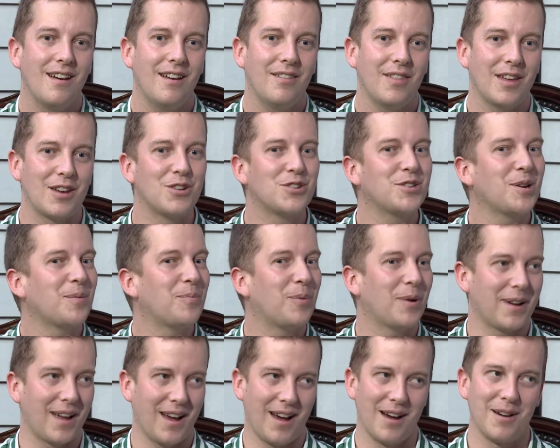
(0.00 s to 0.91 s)
they usually
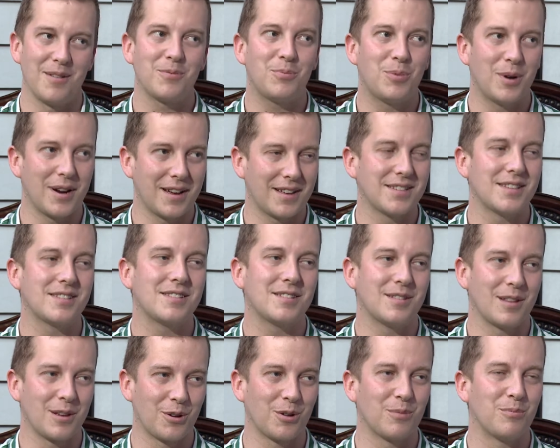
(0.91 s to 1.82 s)
bring out pretty
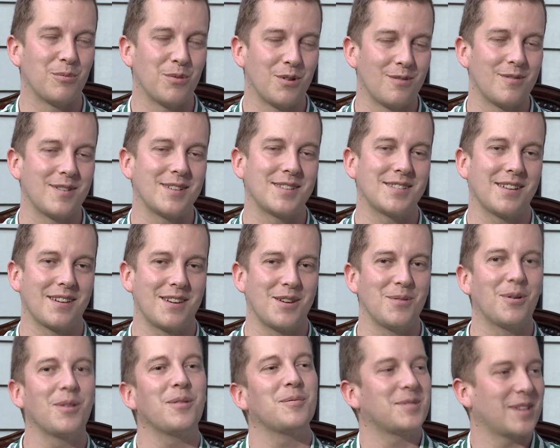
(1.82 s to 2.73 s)
consistently good movies, you
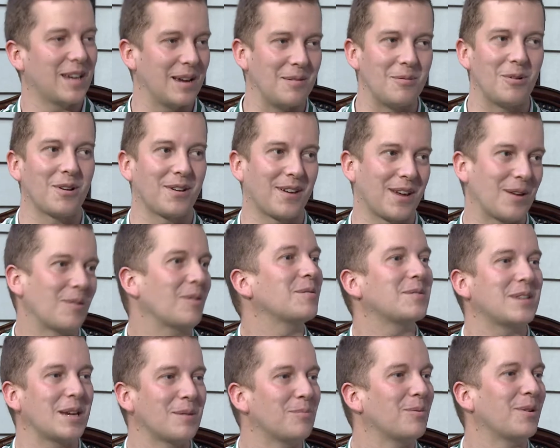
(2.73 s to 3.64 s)
want them to keep working, you want them
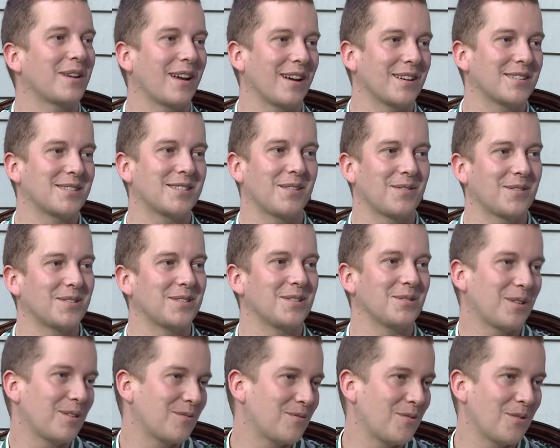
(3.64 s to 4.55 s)
to keep bringing out stuff because you're
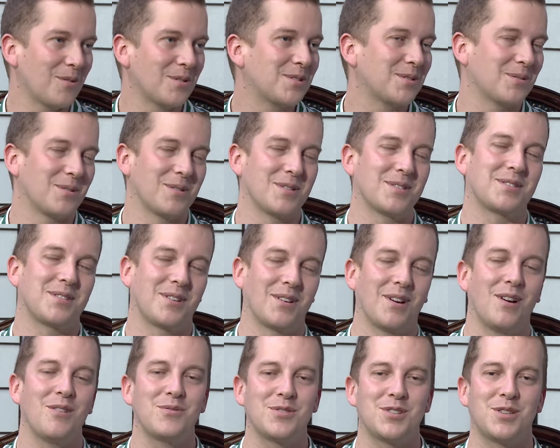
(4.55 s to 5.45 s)
looking forward to it. So
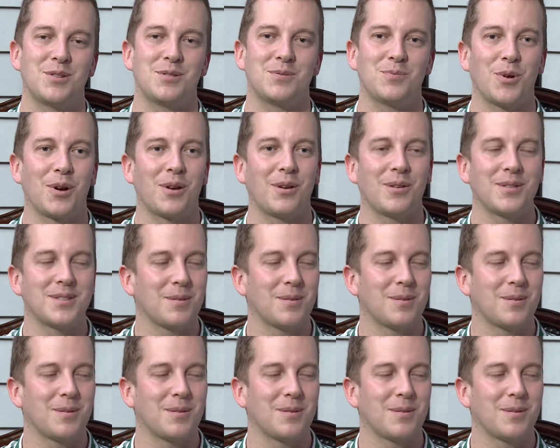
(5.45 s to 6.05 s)
hopefully she's working on